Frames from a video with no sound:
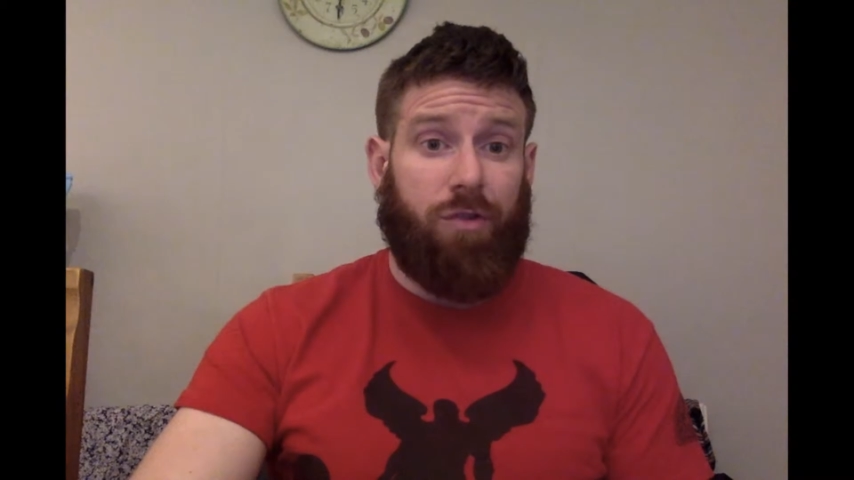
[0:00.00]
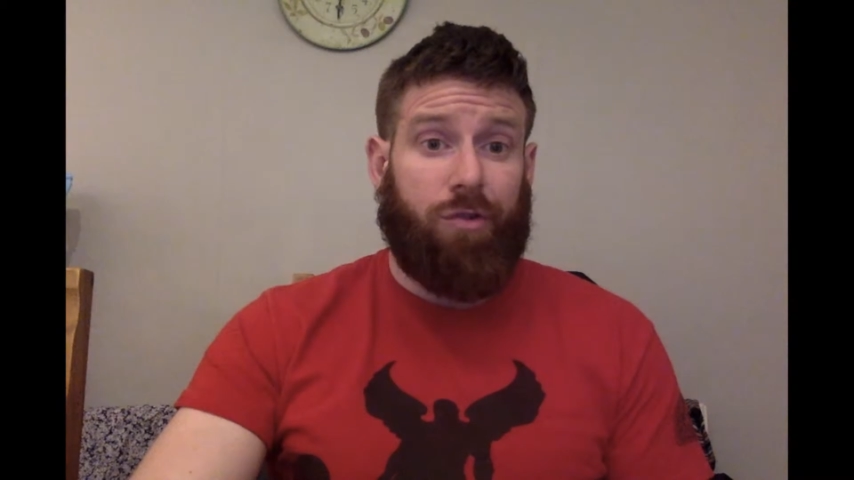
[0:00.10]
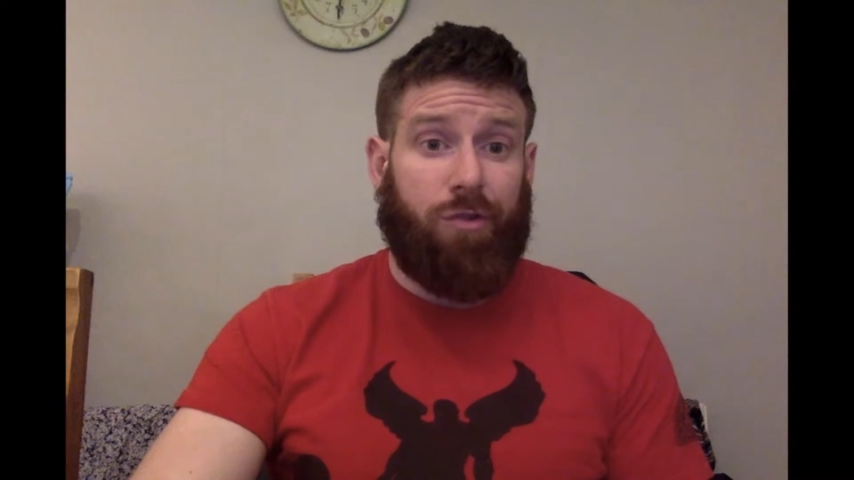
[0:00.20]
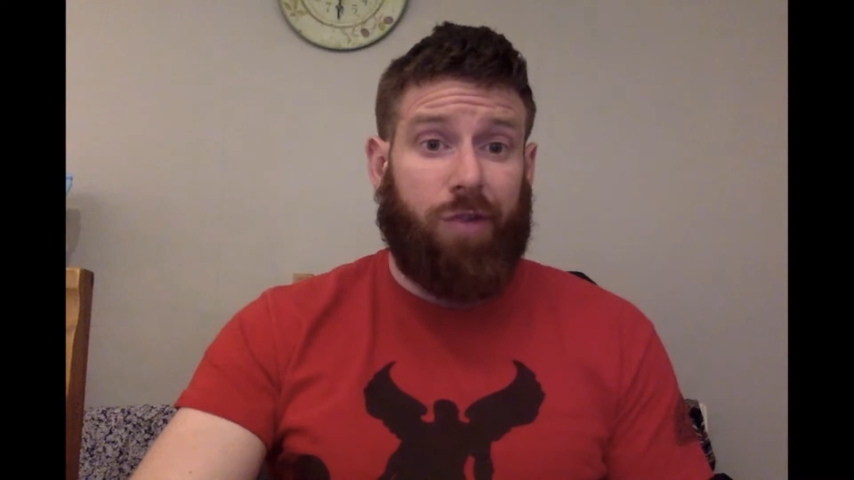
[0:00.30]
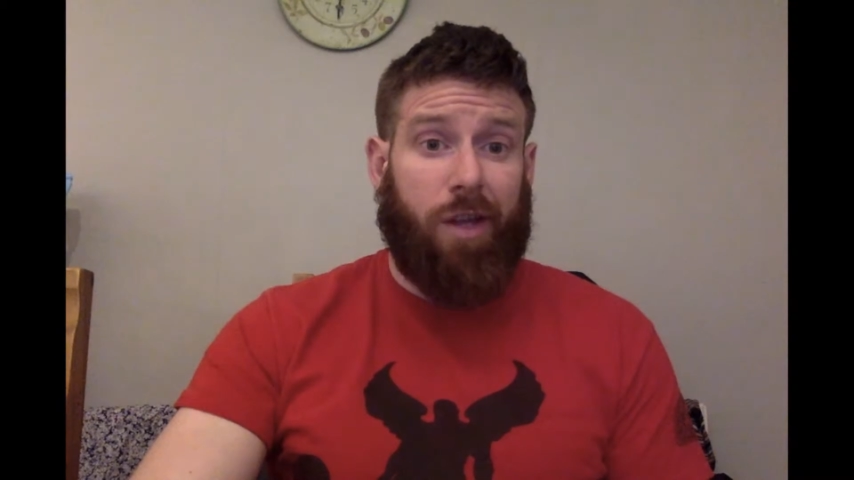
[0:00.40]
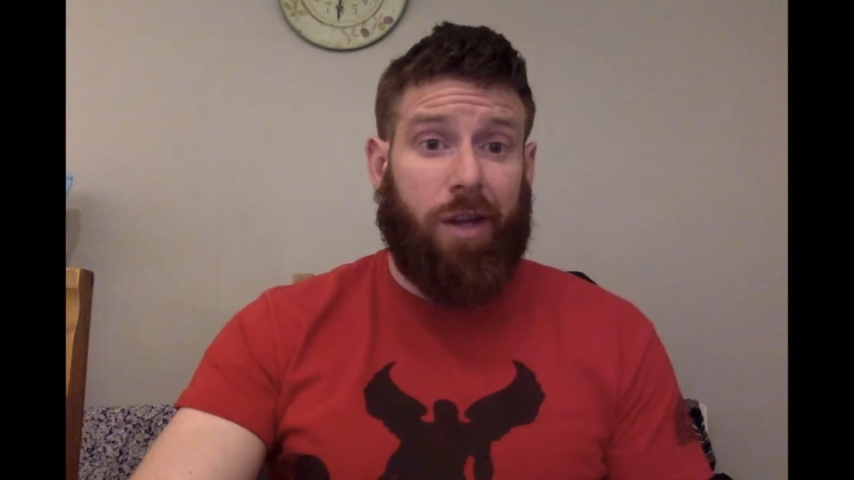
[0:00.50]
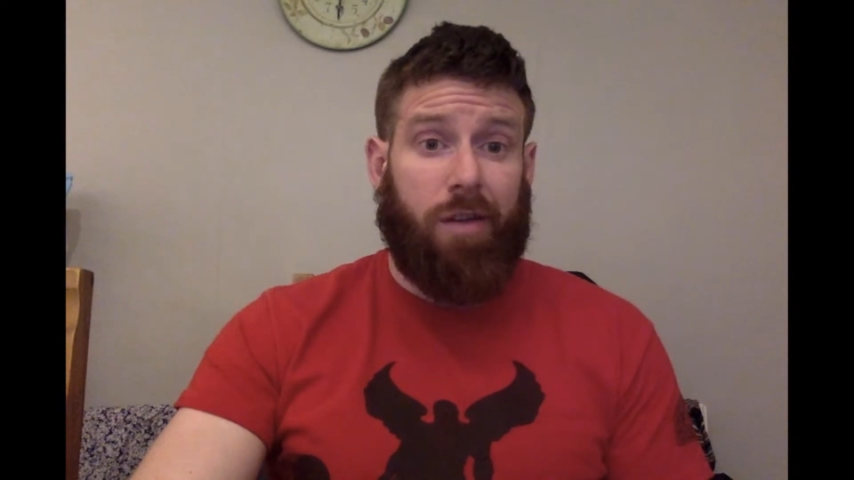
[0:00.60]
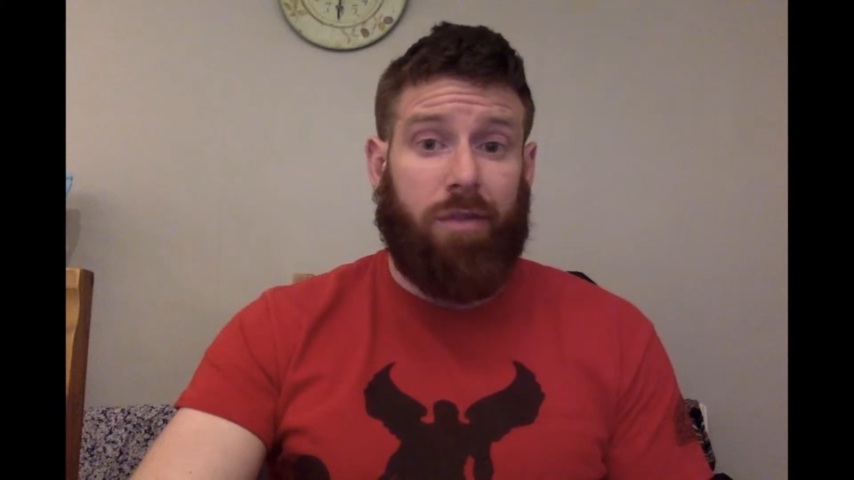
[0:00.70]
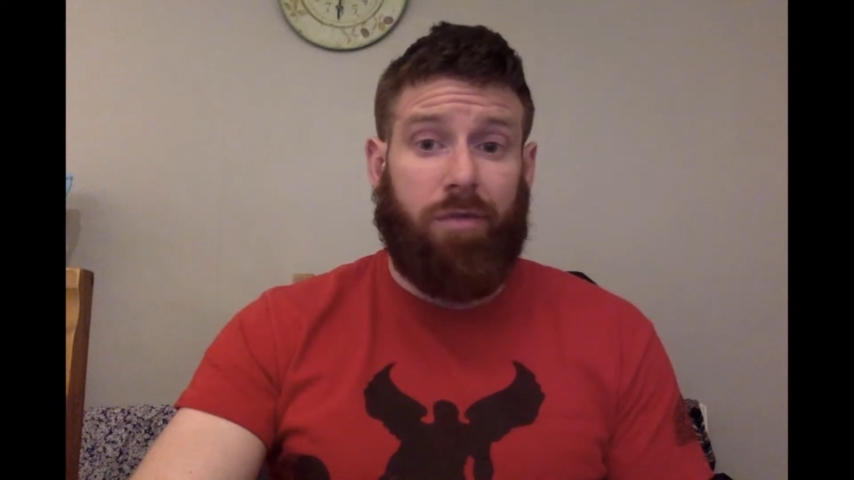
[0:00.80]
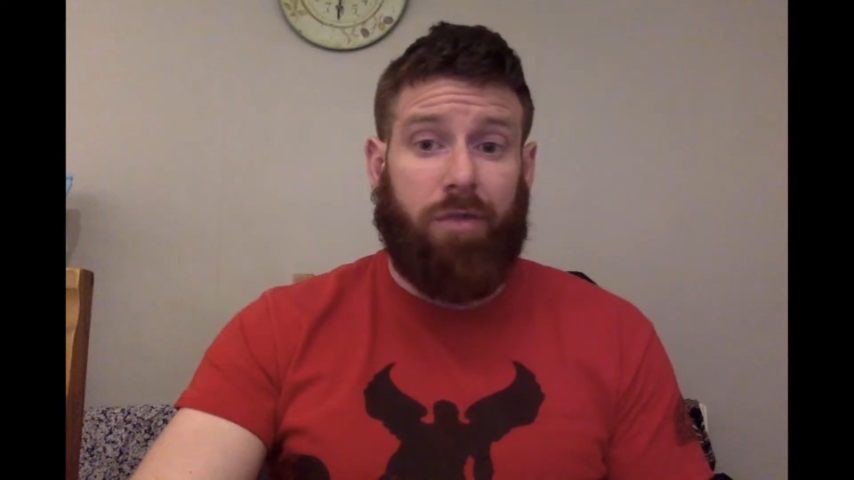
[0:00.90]
good day,
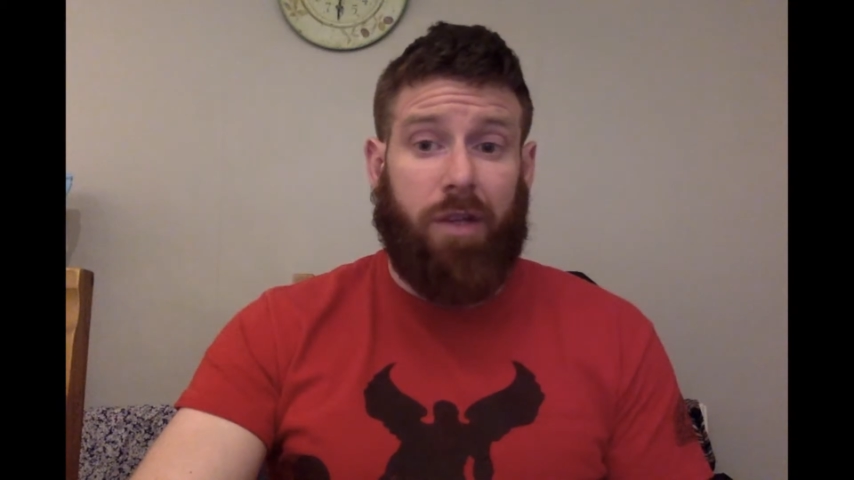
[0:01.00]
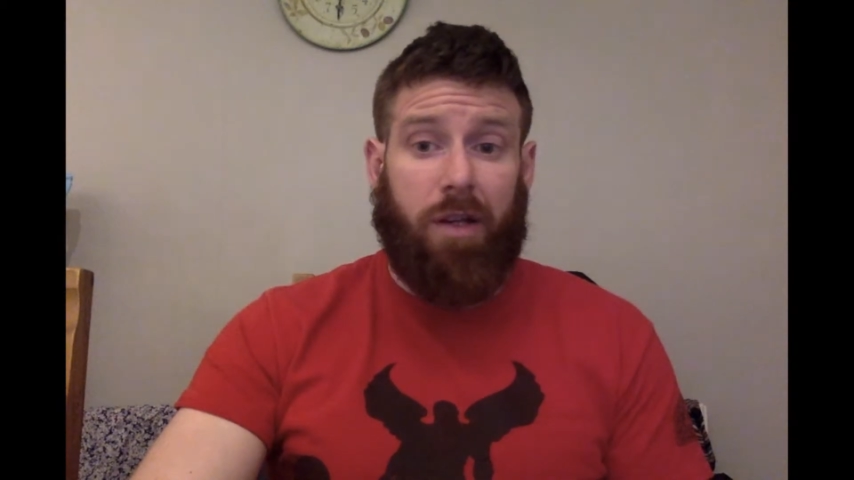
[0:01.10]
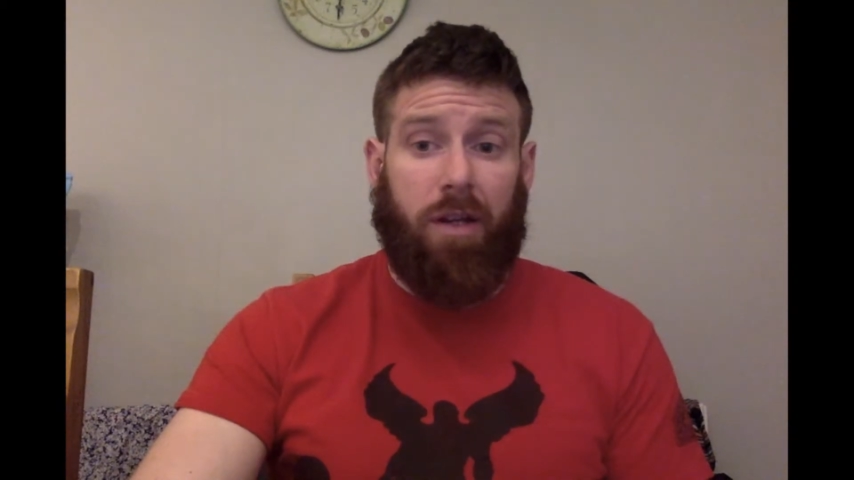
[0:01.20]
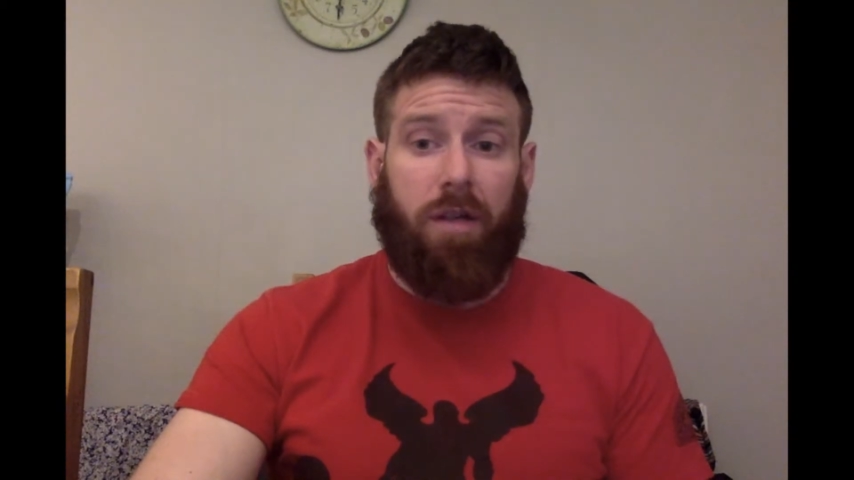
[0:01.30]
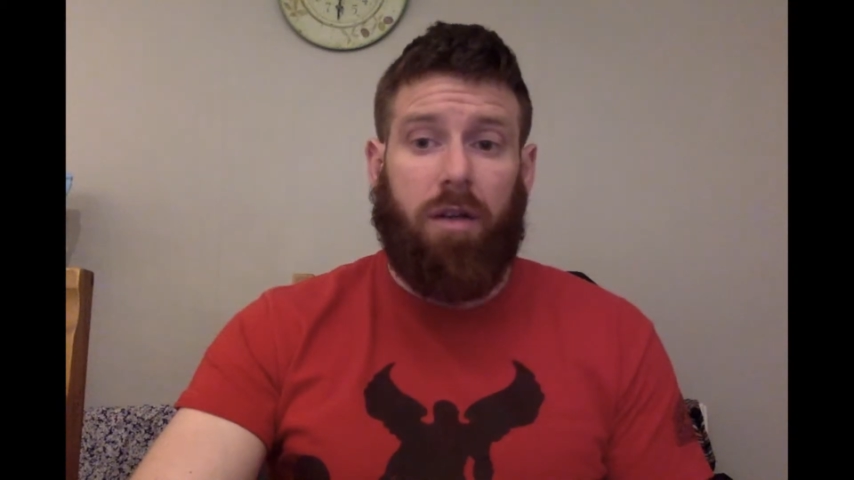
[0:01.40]
feeling it.